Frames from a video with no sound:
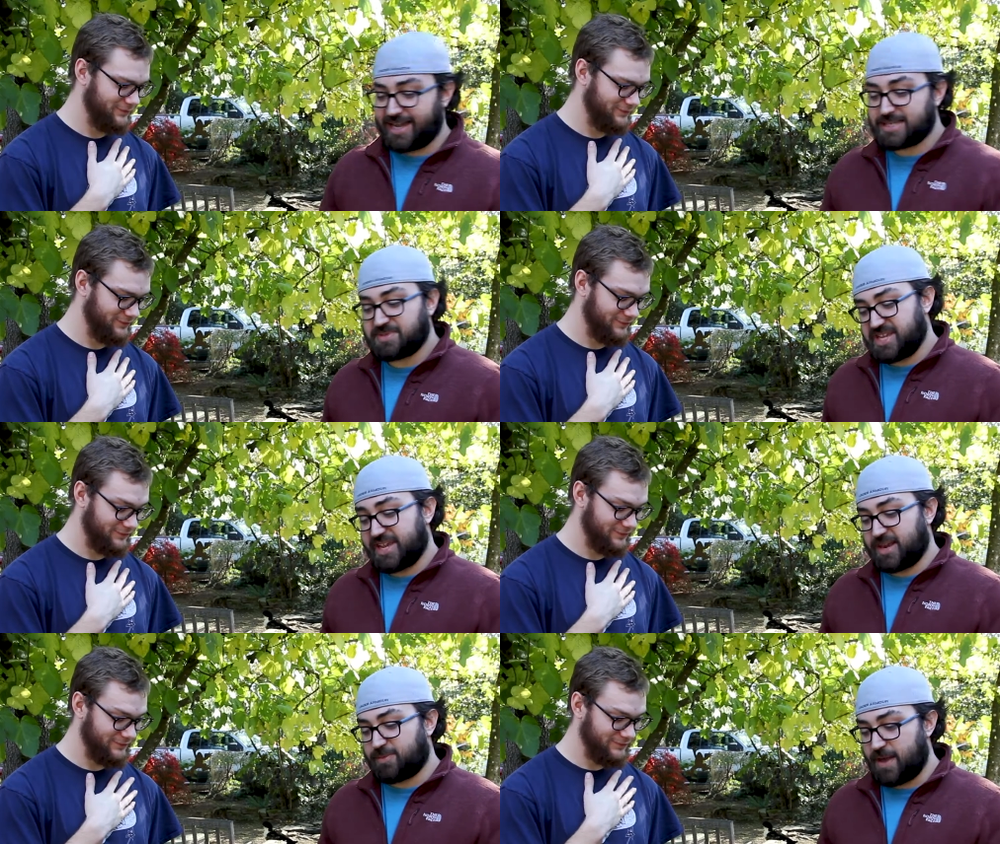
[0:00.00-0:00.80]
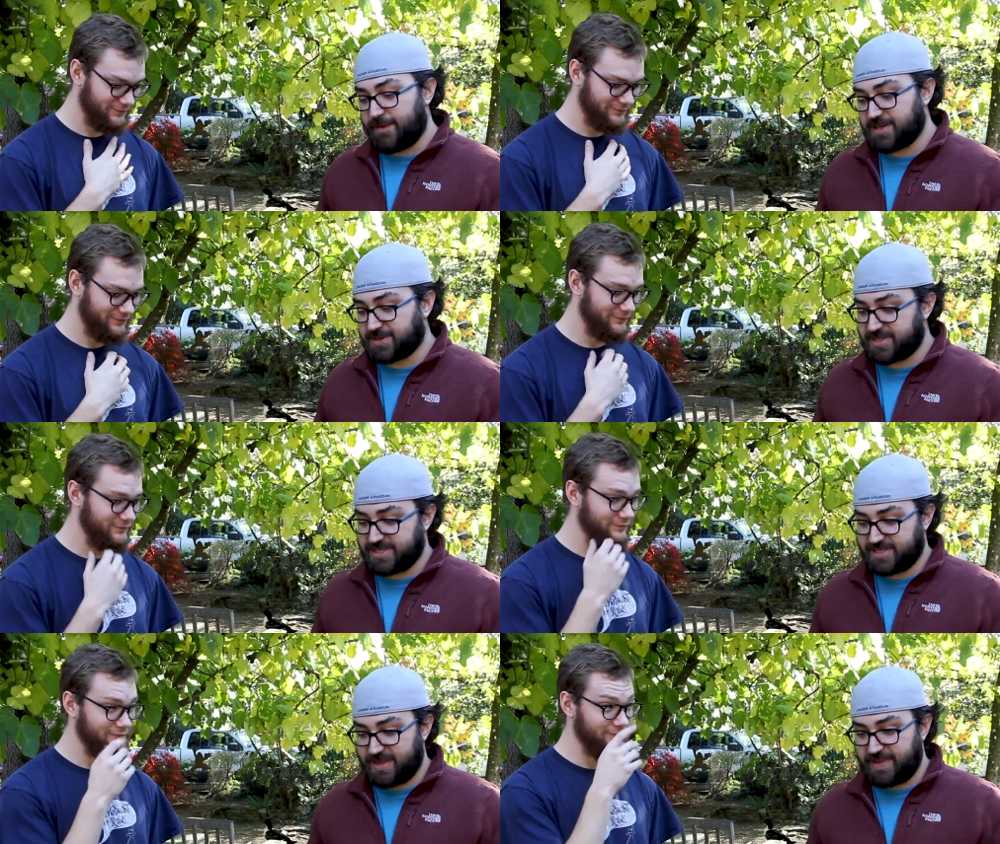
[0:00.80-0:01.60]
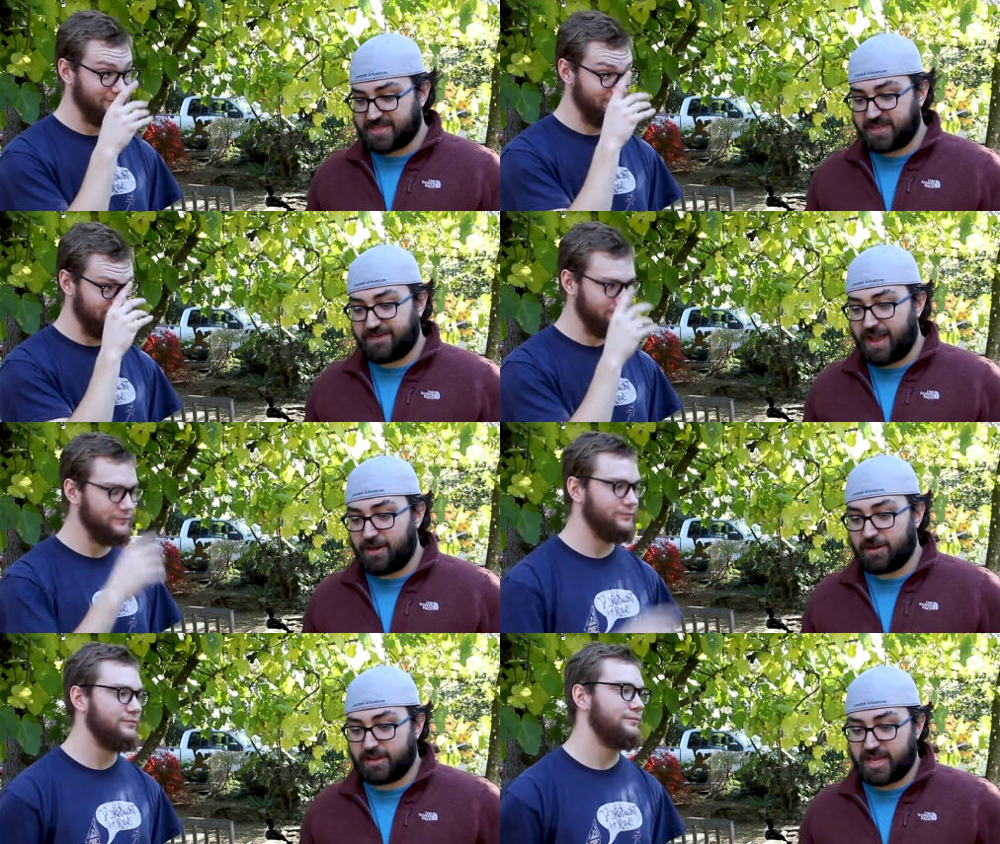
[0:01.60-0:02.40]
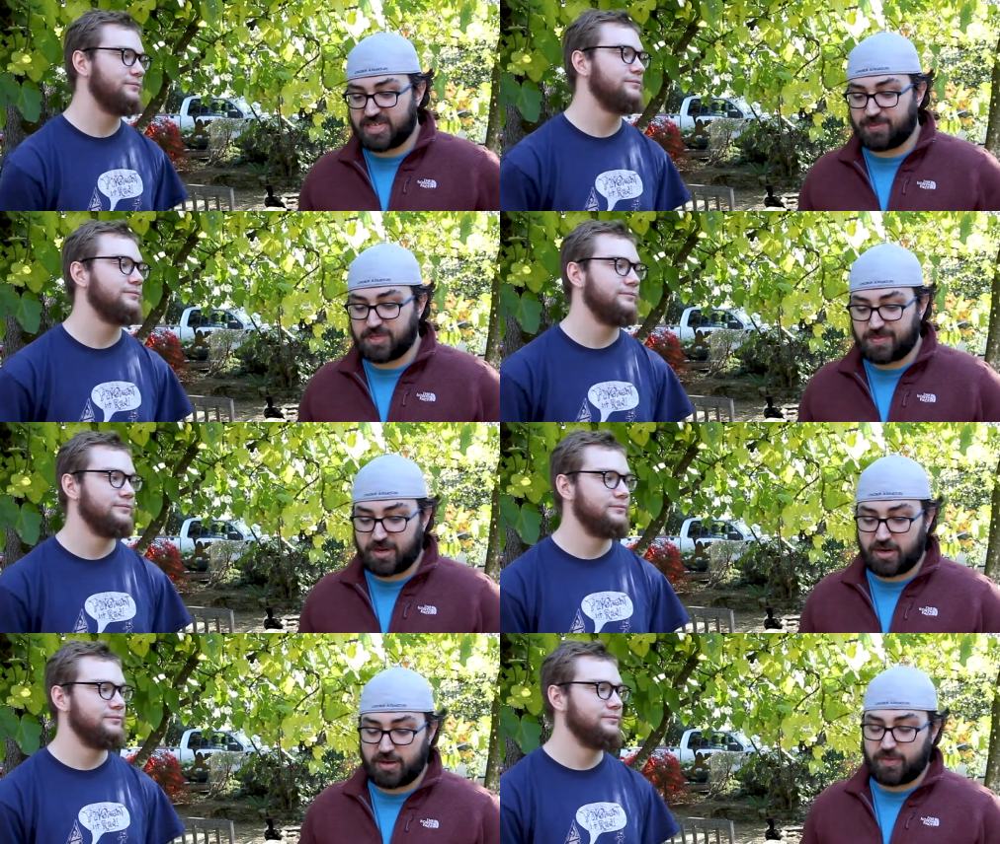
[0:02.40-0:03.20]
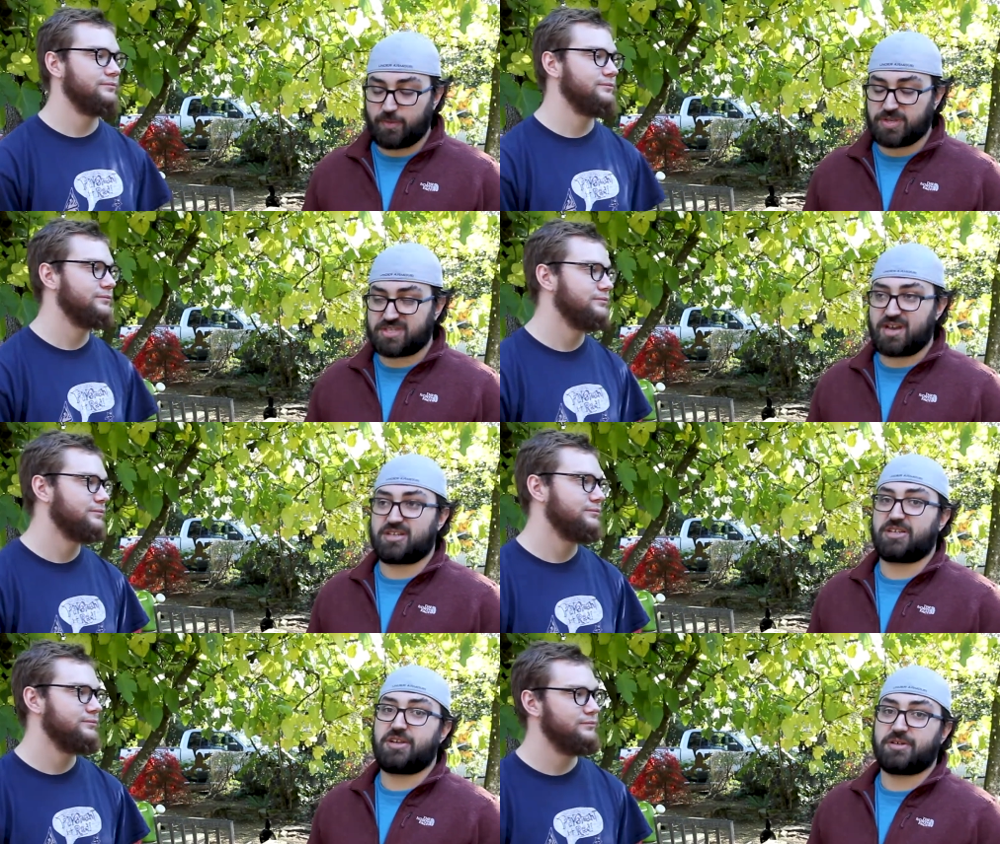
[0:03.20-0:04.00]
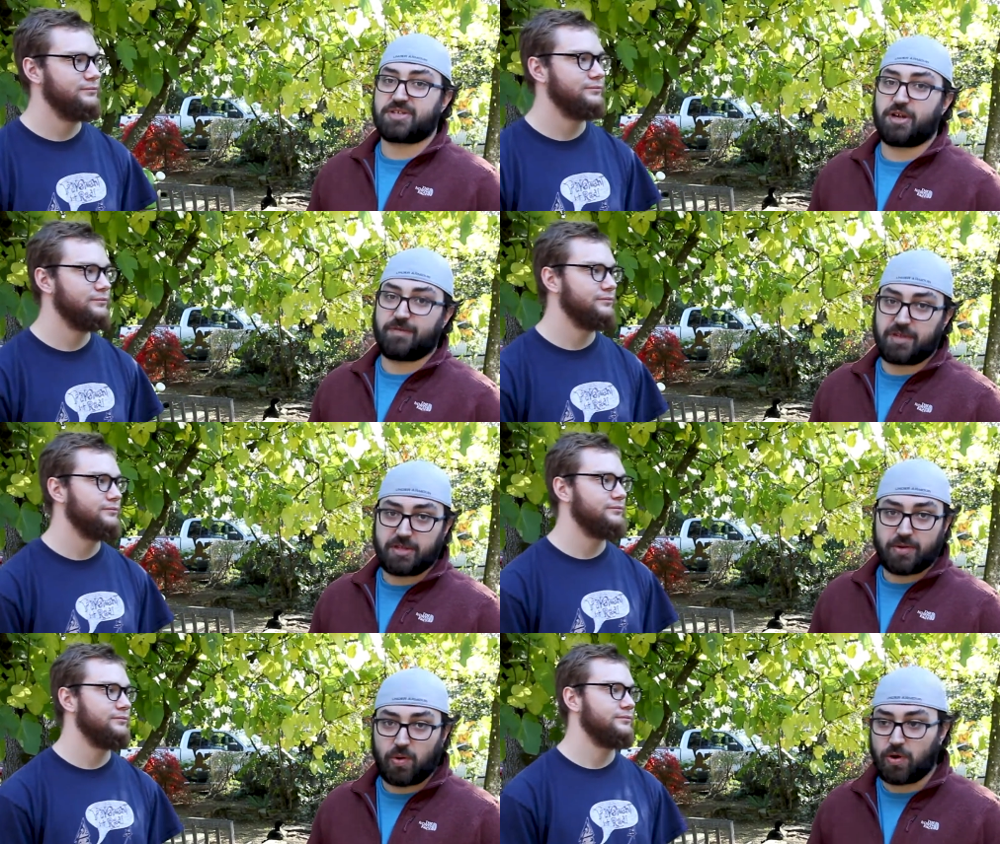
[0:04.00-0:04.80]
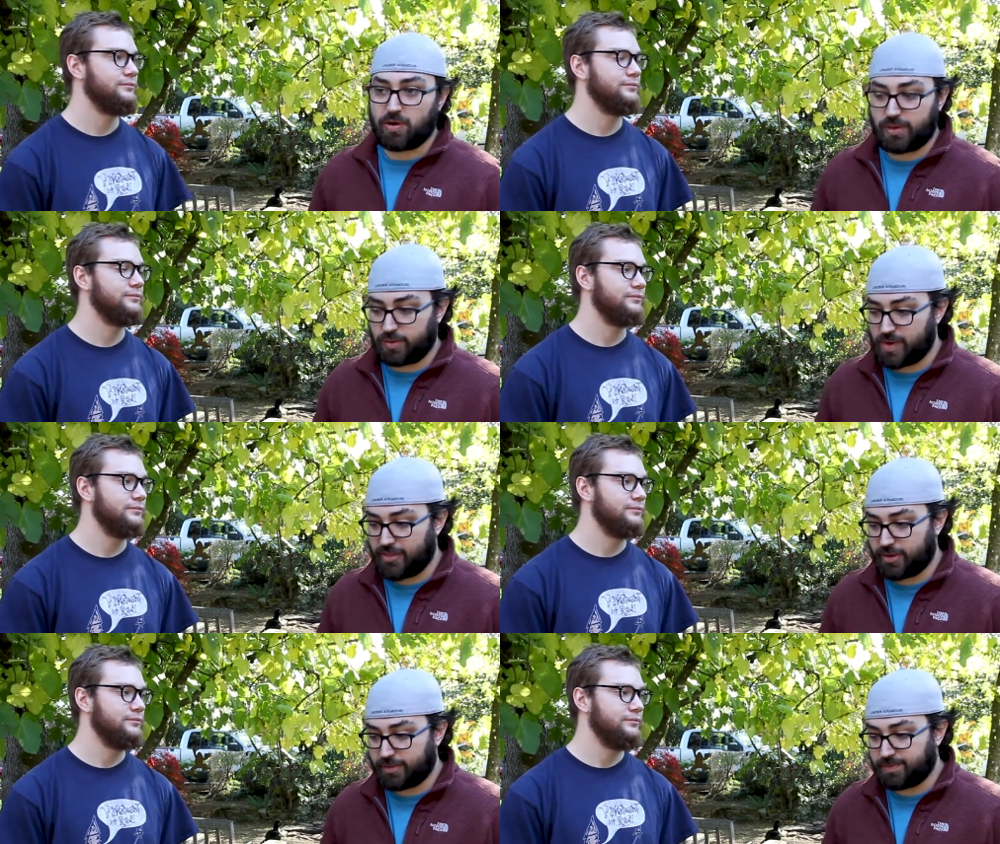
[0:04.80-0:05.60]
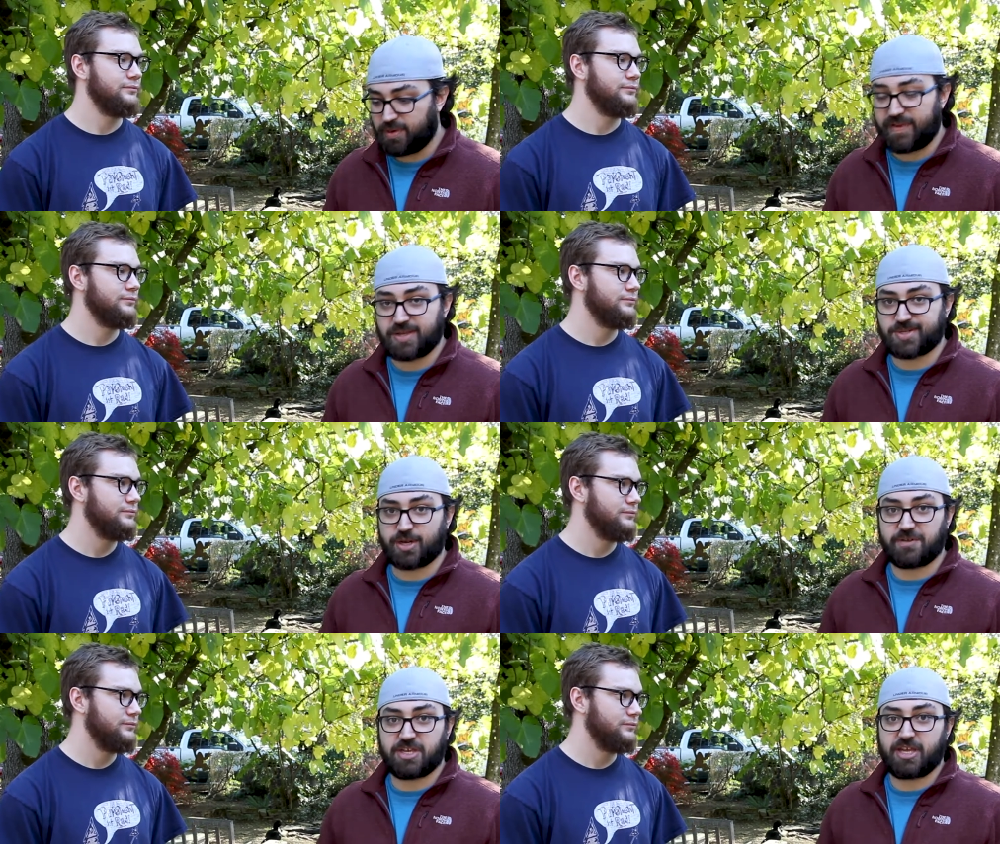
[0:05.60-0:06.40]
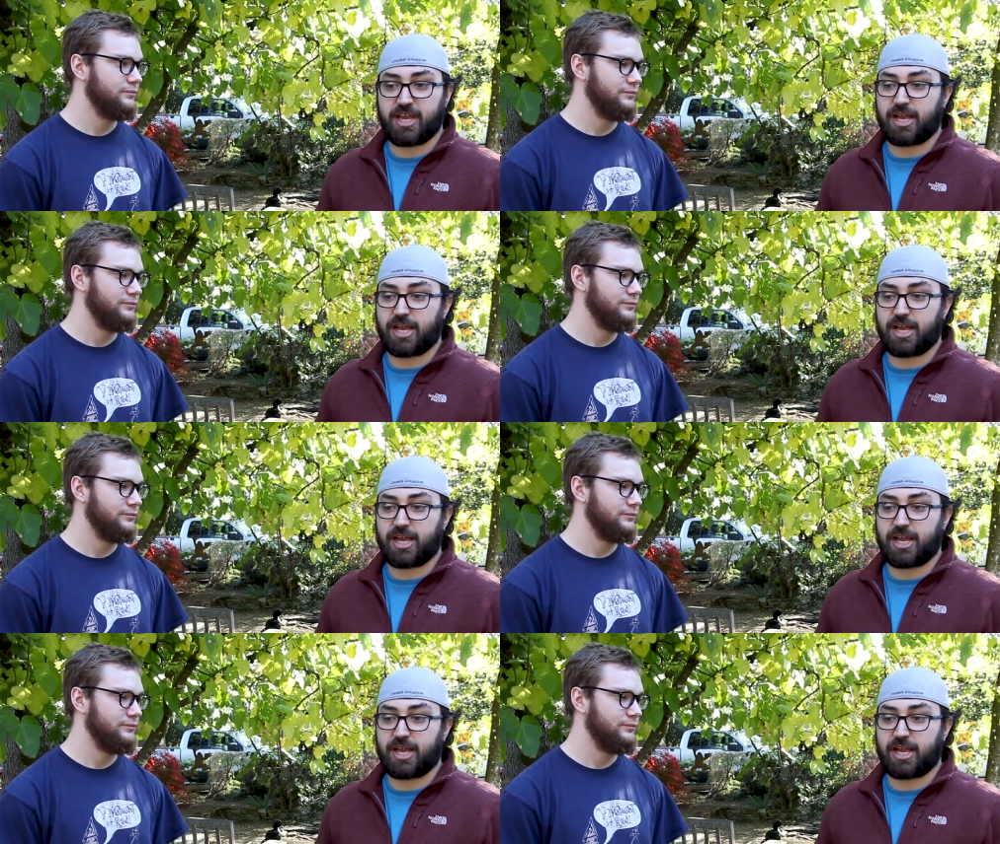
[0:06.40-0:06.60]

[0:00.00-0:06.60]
Speaker 1: did some digging on primary sources and basically found that spruce beer was thought to cure scurvy, or rather prevent scurvy.